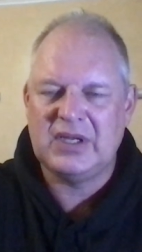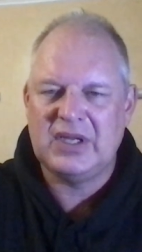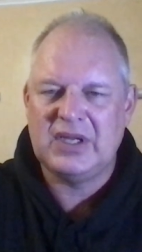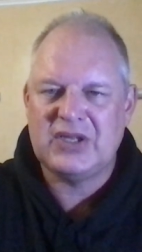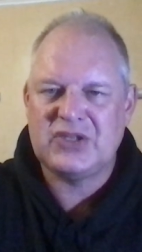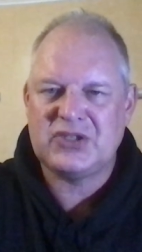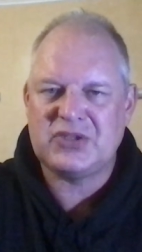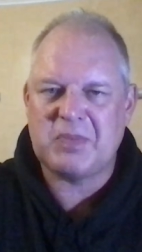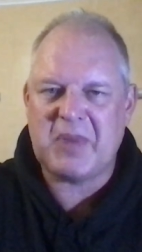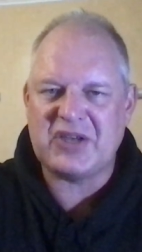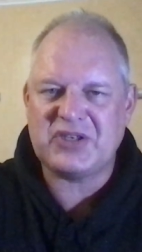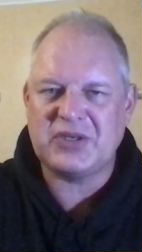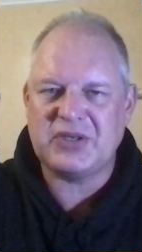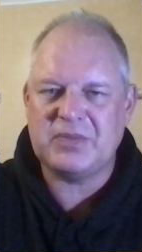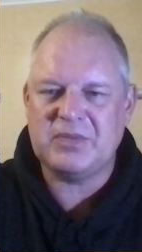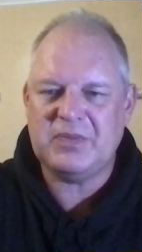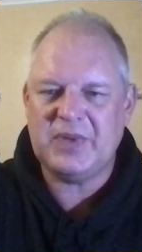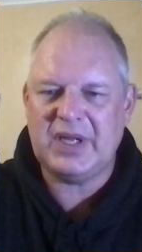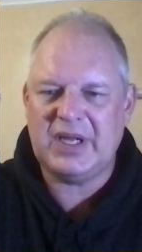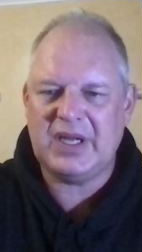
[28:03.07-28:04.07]
smash
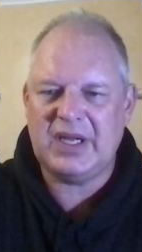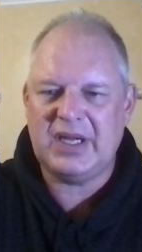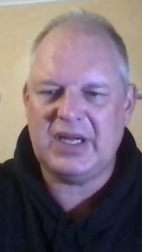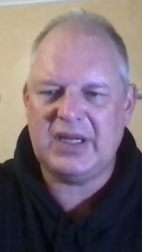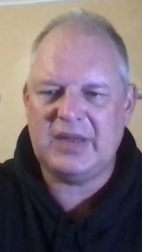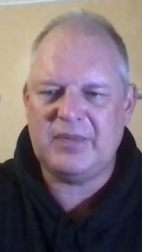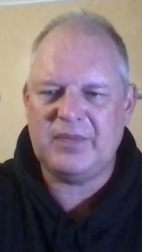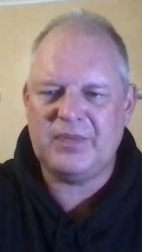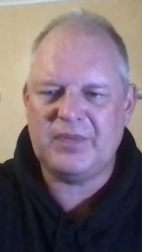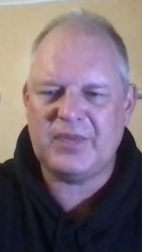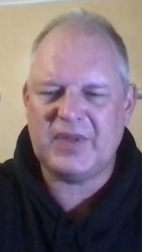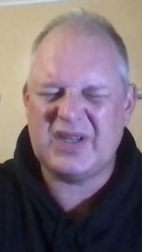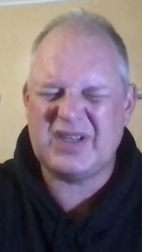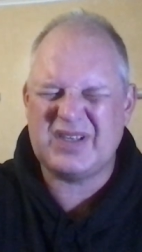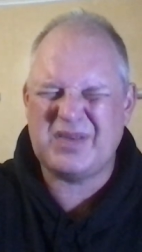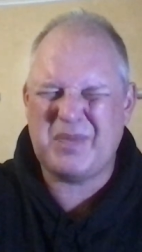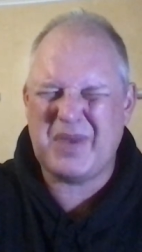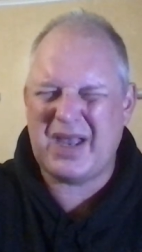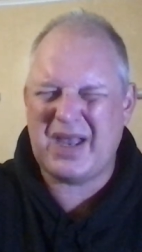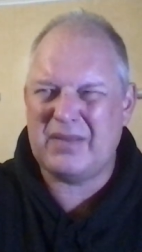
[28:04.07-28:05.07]
them. It's
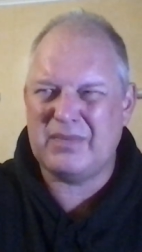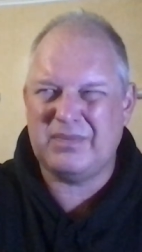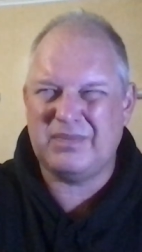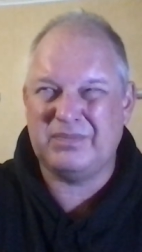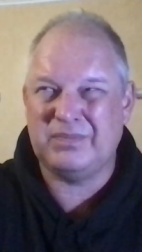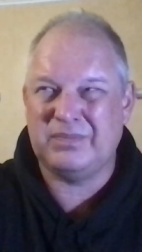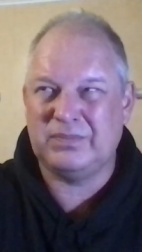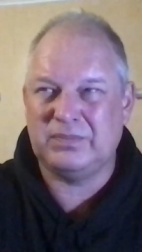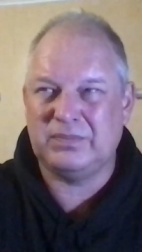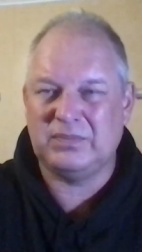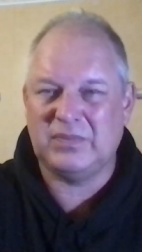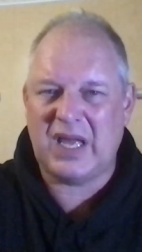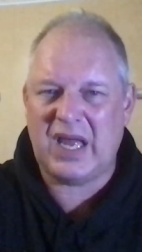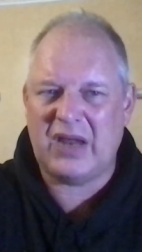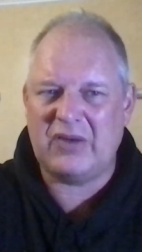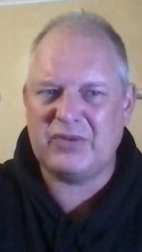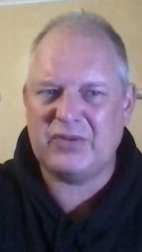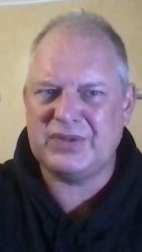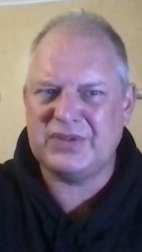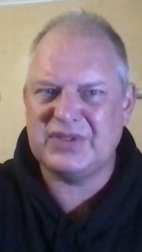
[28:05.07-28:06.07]
about
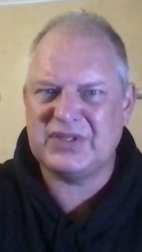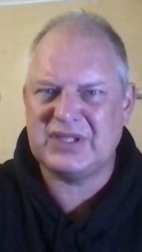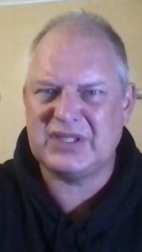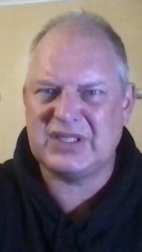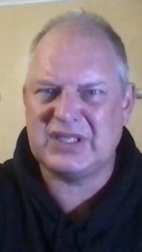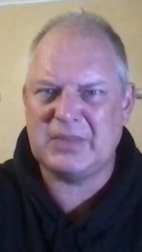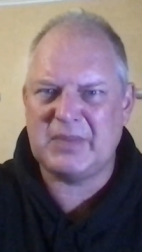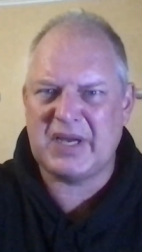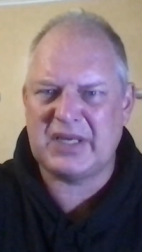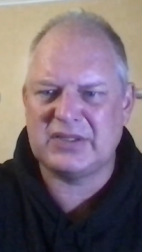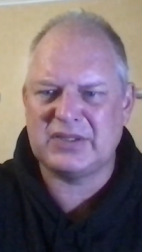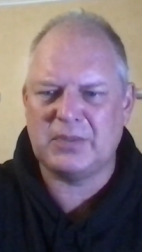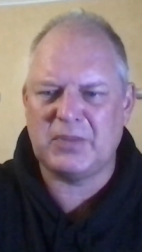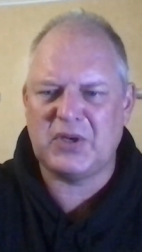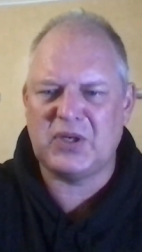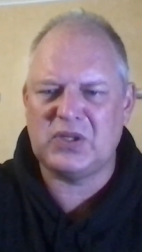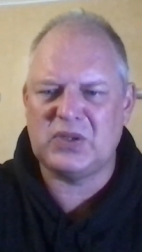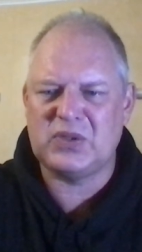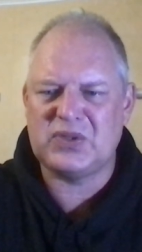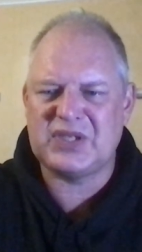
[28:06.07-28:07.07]
$160 a
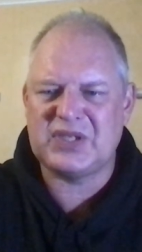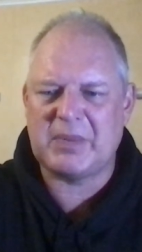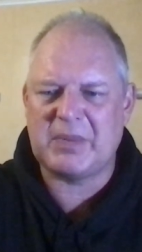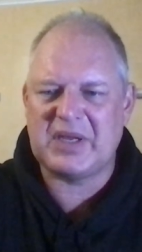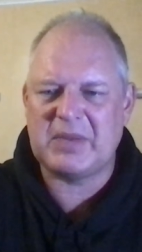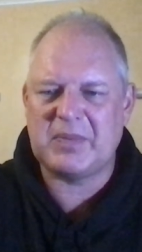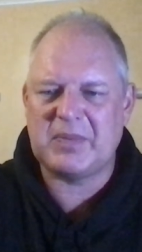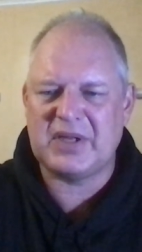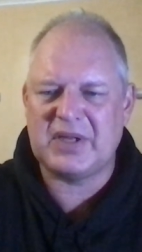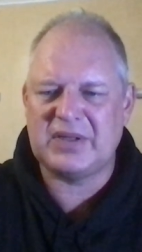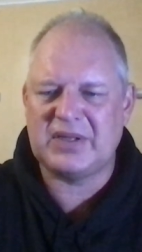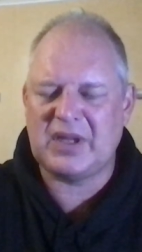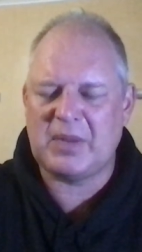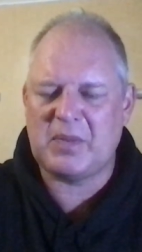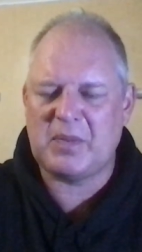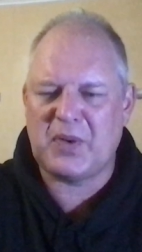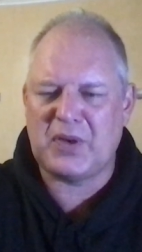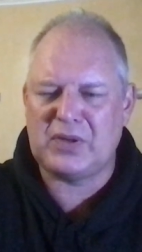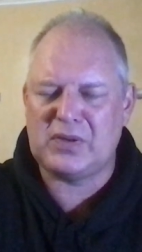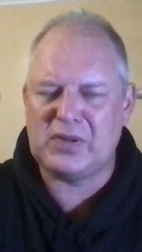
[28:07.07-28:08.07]
bottle or something, but a
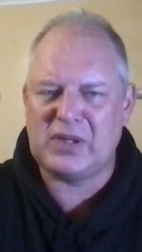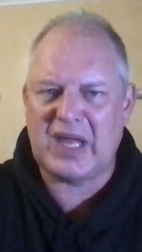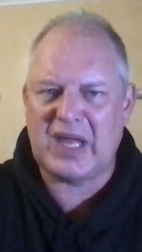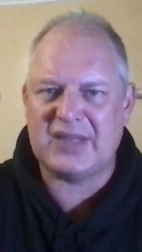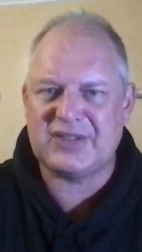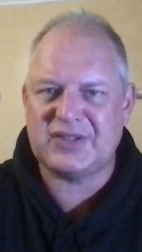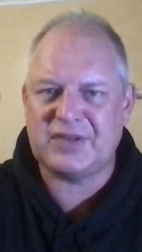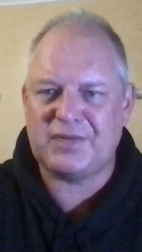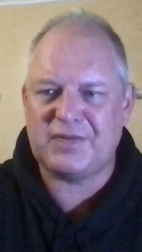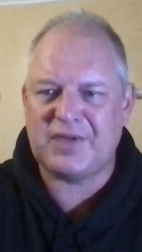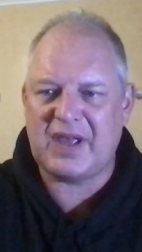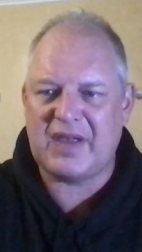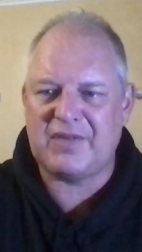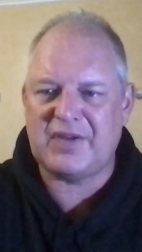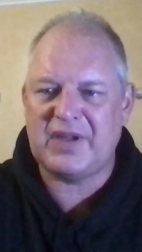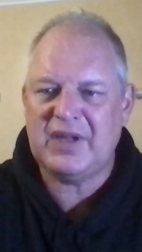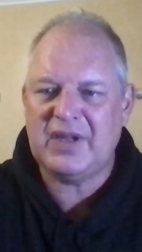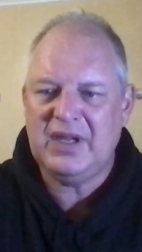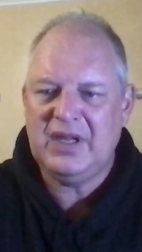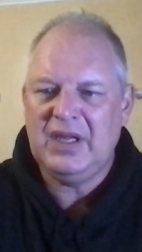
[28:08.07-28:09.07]
bottle will last you forever.